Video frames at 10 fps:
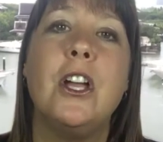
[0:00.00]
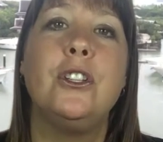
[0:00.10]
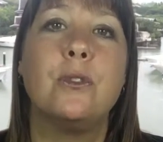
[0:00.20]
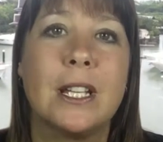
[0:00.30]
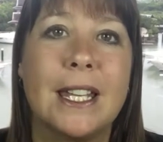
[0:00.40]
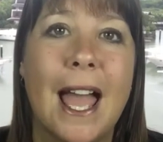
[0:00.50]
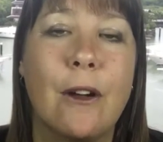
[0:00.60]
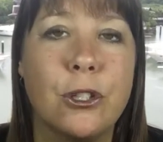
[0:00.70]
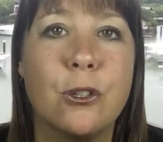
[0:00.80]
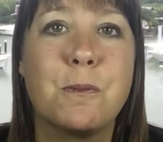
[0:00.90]
you can now
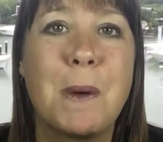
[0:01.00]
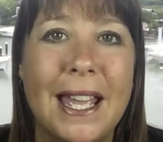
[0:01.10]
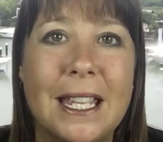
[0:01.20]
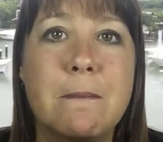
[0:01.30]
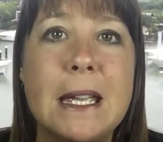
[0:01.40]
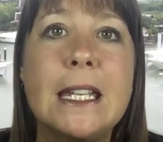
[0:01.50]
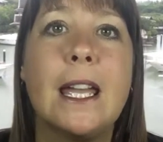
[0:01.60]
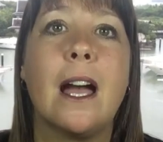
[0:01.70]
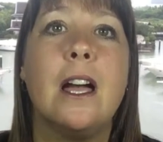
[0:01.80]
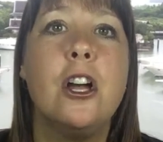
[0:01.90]
use paid
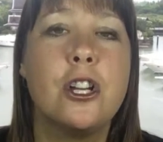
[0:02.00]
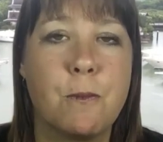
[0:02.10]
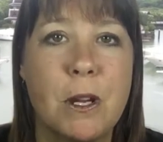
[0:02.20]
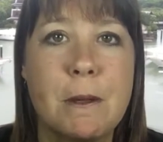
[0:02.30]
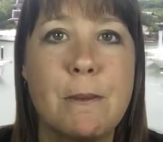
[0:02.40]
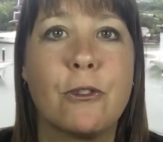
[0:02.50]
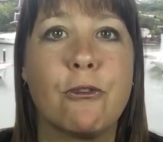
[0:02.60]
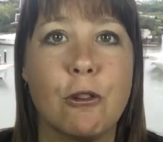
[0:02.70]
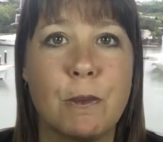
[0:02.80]
media to bring people through,